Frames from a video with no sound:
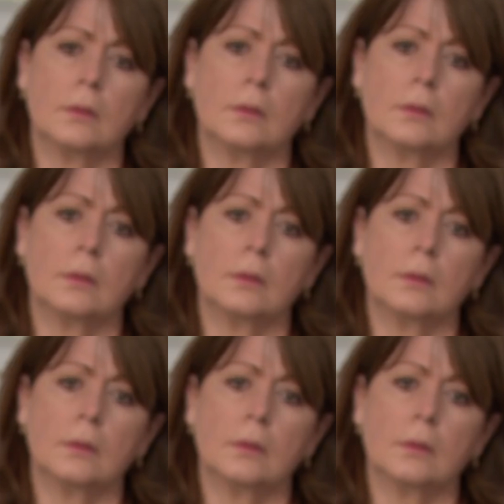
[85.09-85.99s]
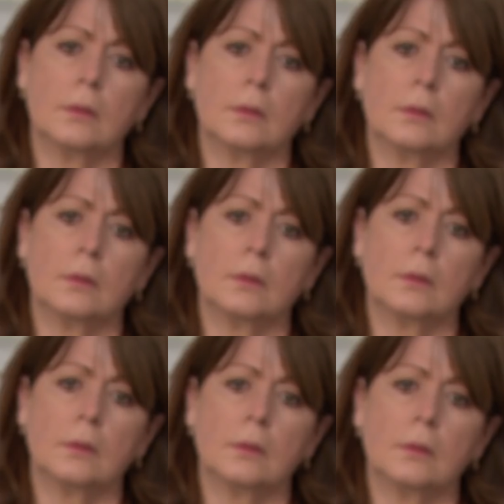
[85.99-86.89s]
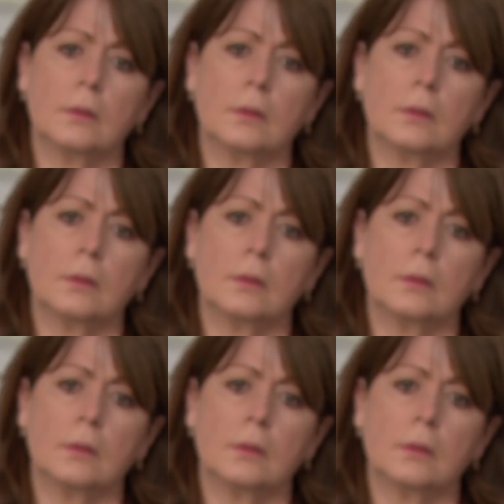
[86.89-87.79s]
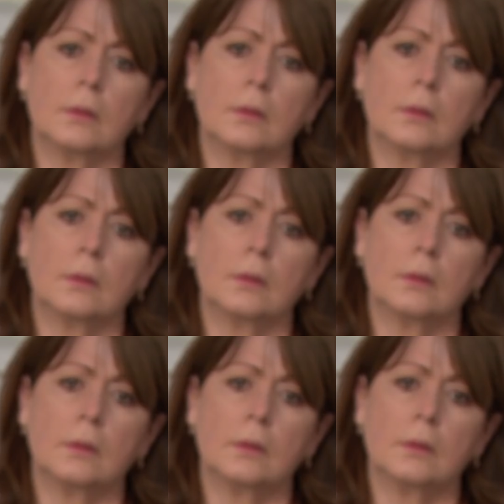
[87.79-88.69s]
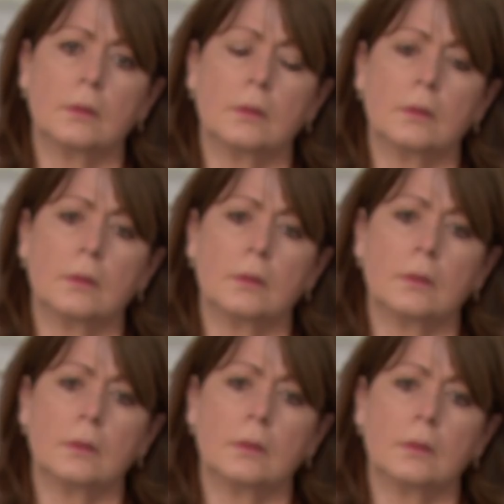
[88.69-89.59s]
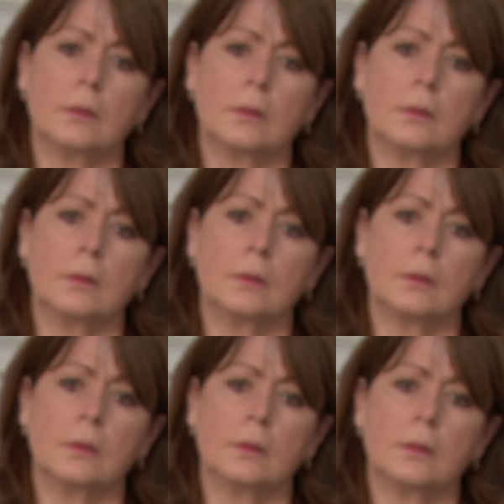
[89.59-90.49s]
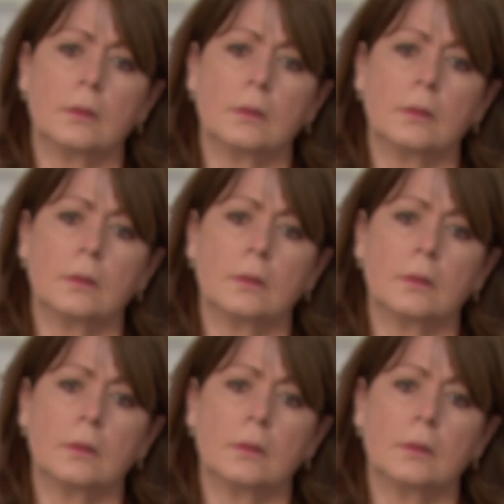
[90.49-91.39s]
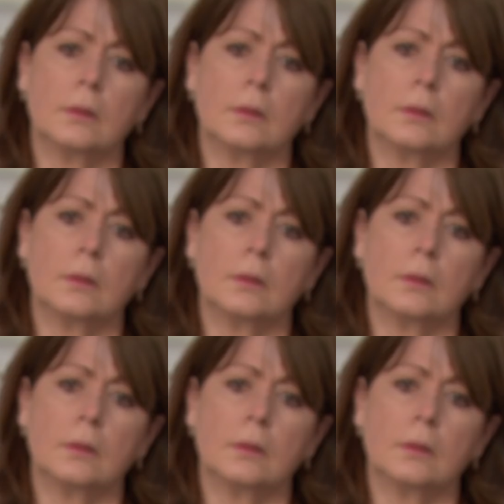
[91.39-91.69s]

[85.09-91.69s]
[no speech]